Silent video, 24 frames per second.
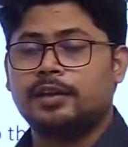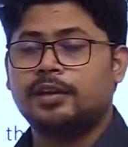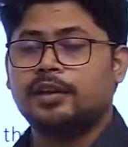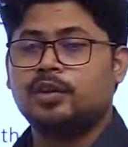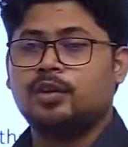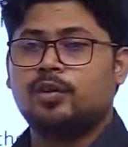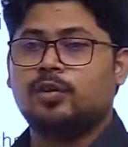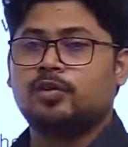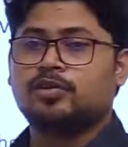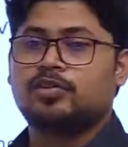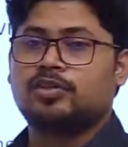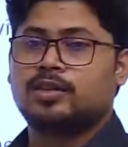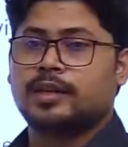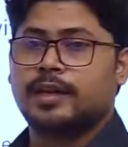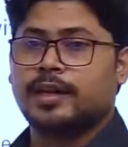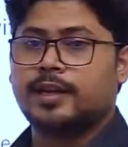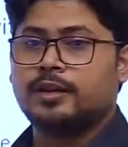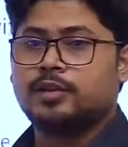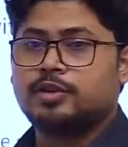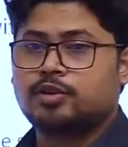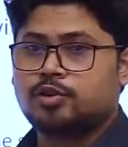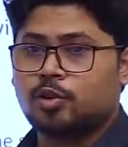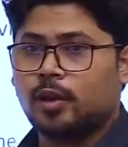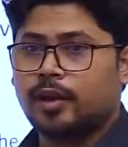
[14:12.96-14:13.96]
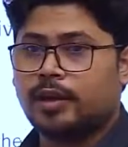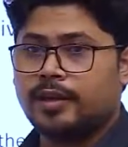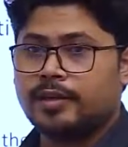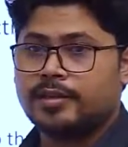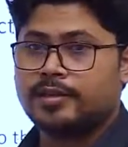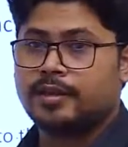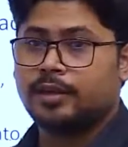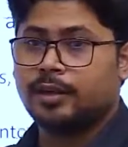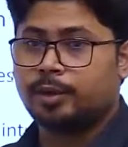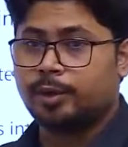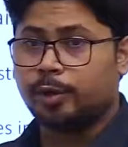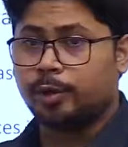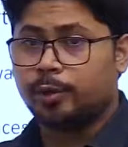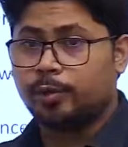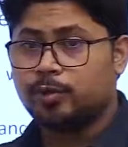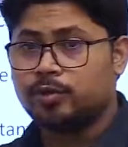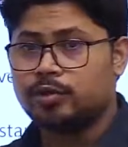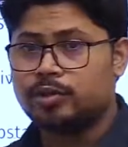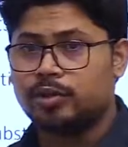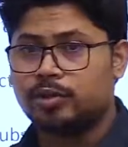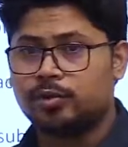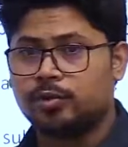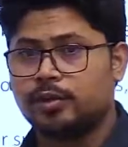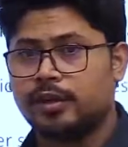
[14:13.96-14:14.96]
non-sterile soil is introduced
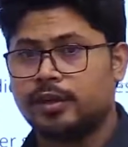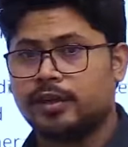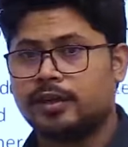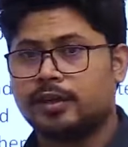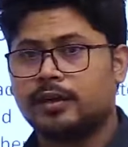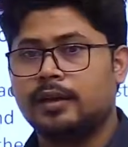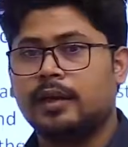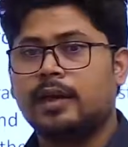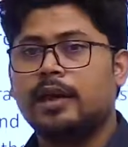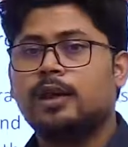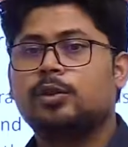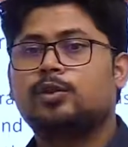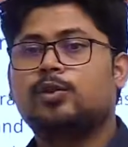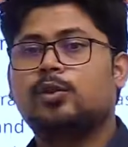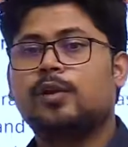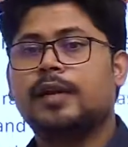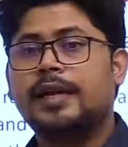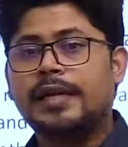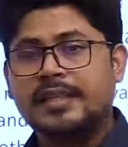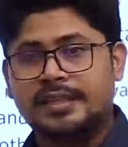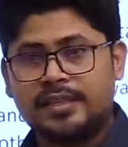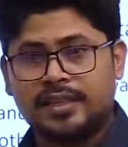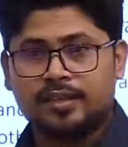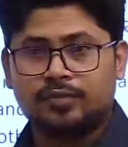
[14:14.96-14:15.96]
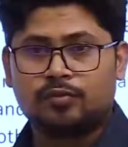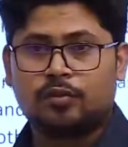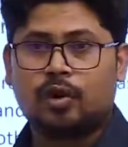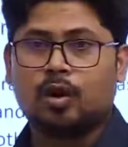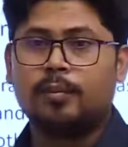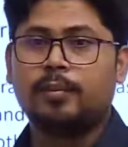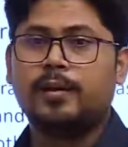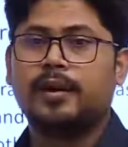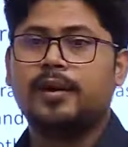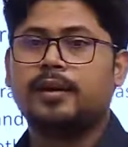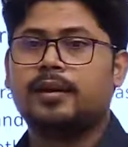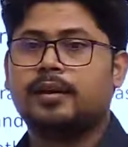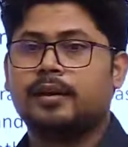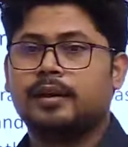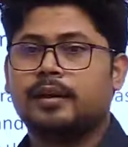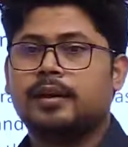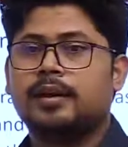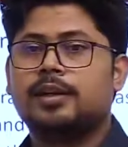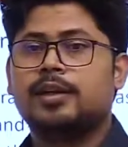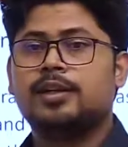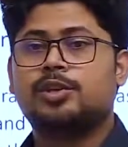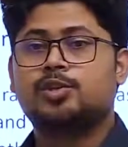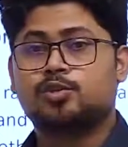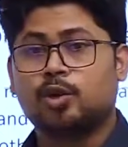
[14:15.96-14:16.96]
into it, so its environment,
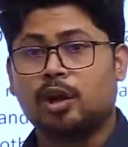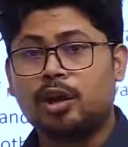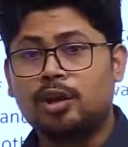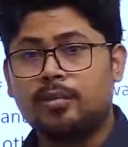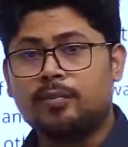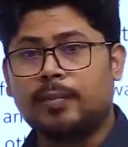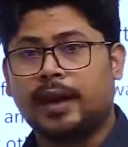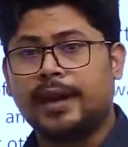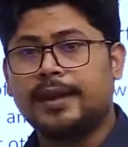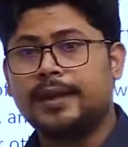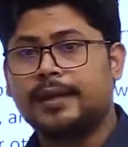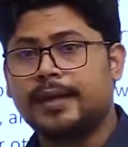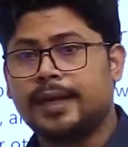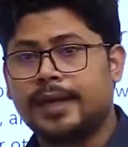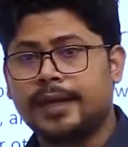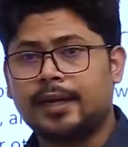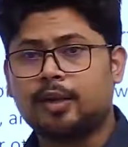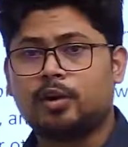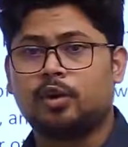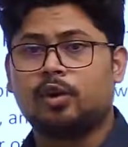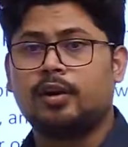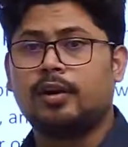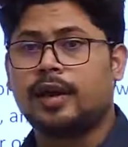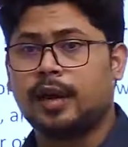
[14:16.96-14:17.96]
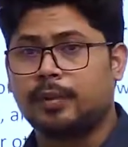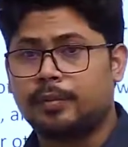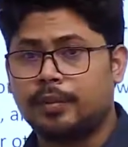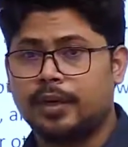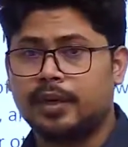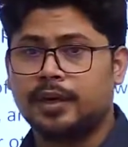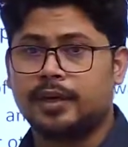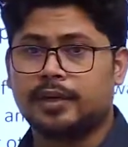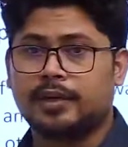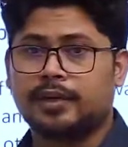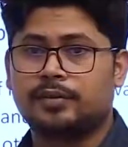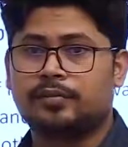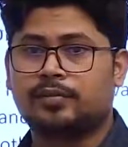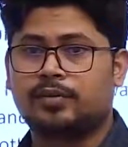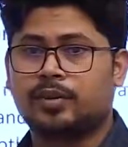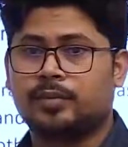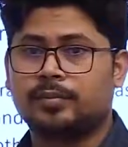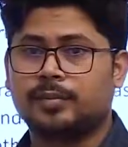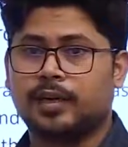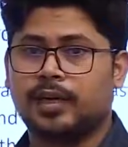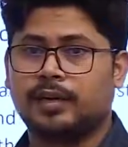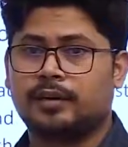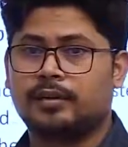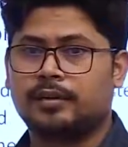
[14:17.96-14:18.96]
its soil might get contaminated from
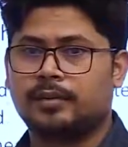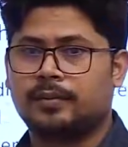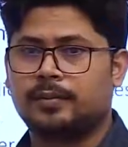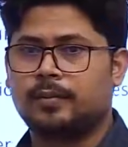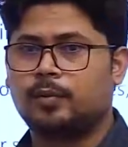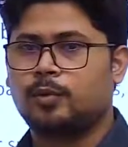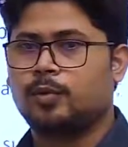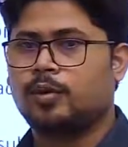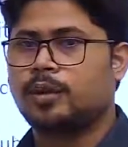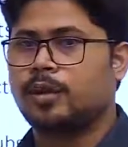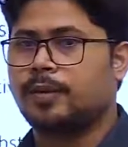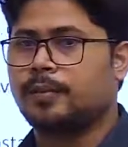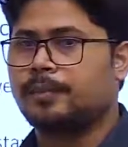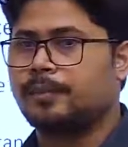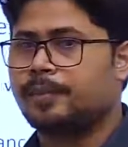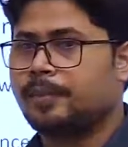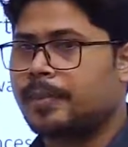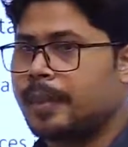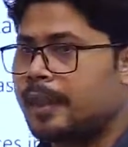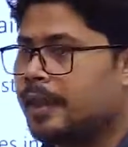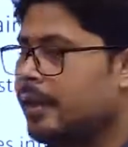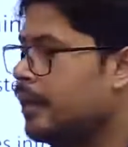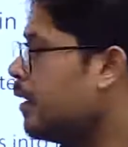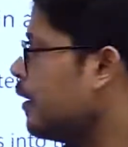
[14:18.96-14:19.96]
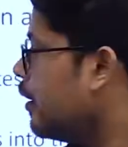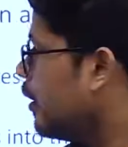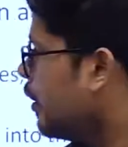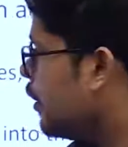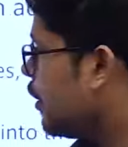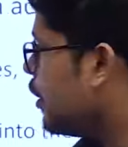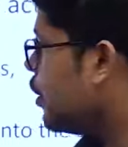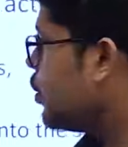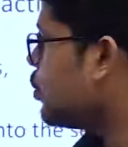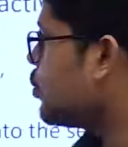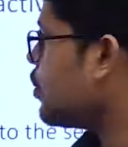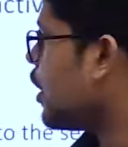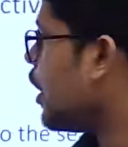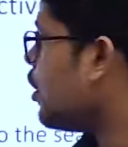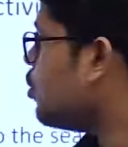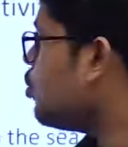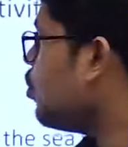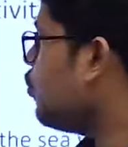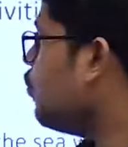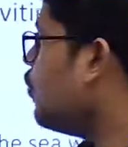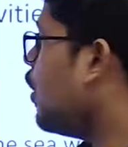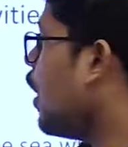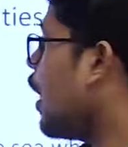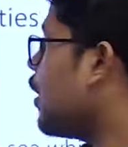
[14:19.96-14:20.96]
that. Okay, discharge
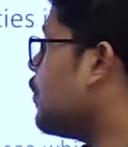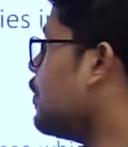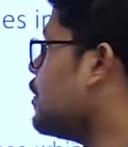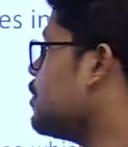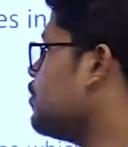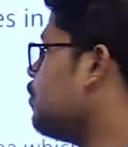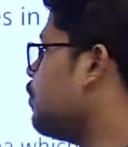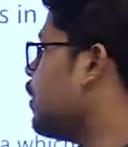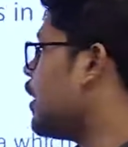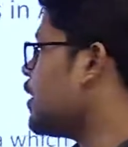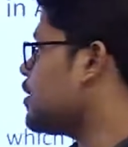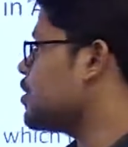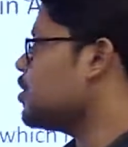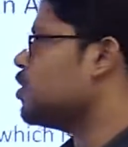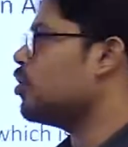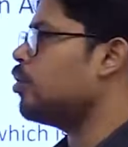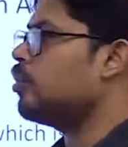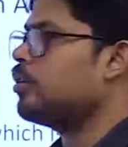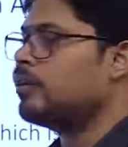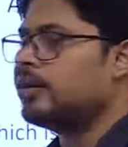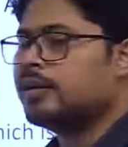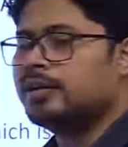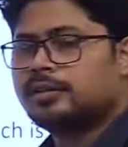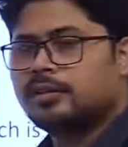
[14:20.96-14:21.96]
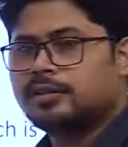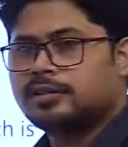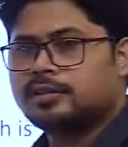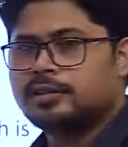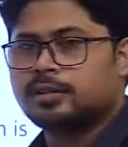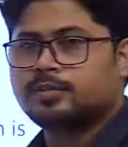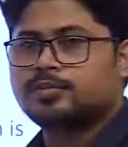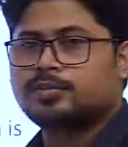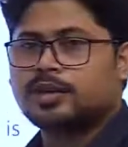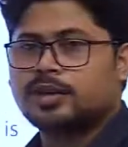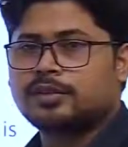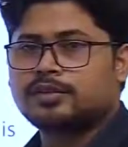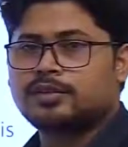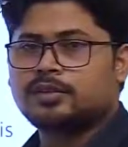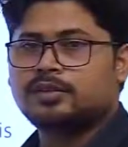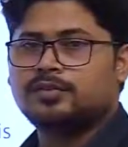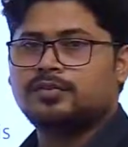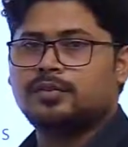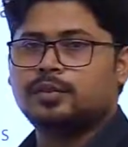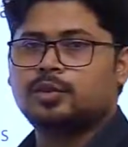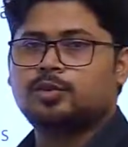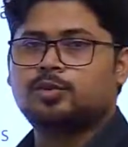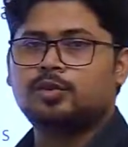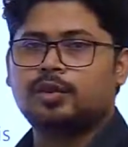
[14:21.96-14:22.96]
of garbage, plastic or other substances
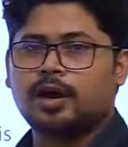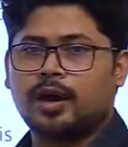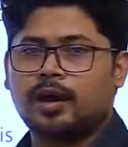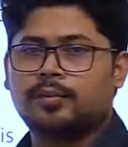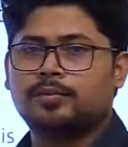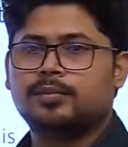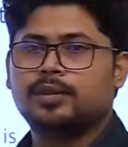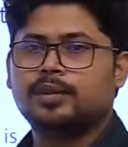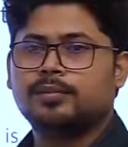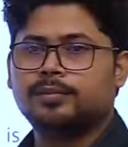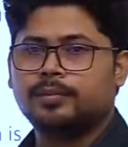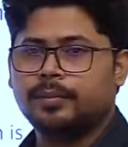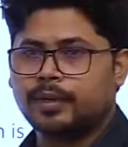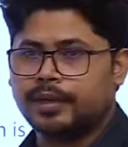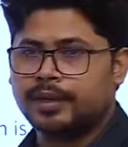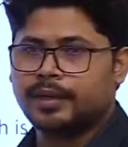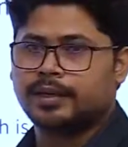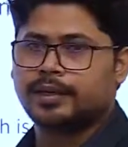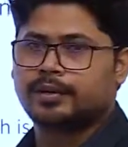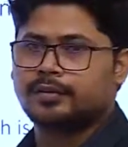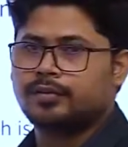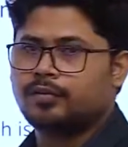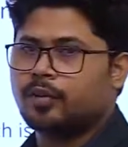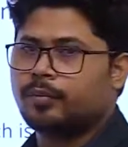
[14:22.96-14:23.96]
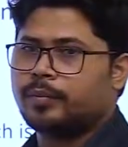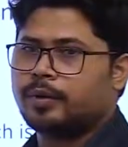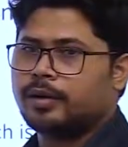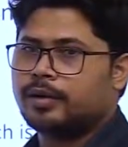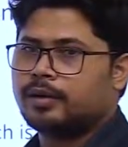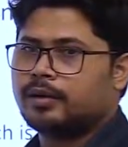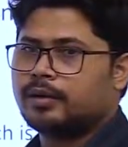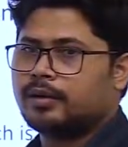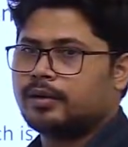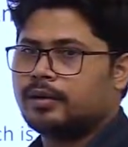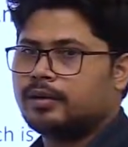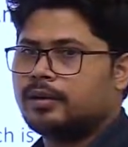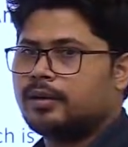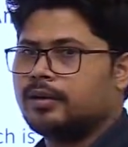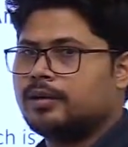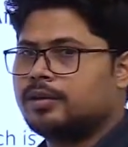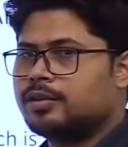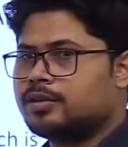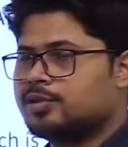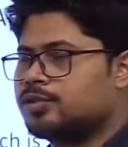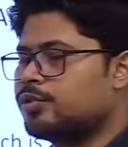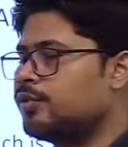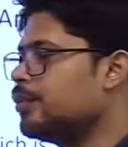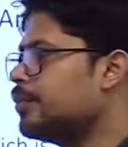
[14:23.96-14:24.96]
which could harm the marine environment.
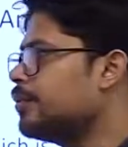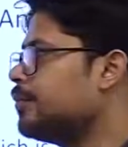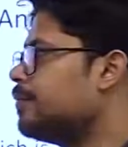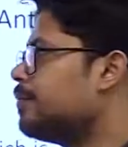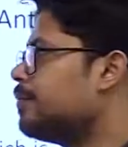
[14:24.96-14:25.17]
Understood?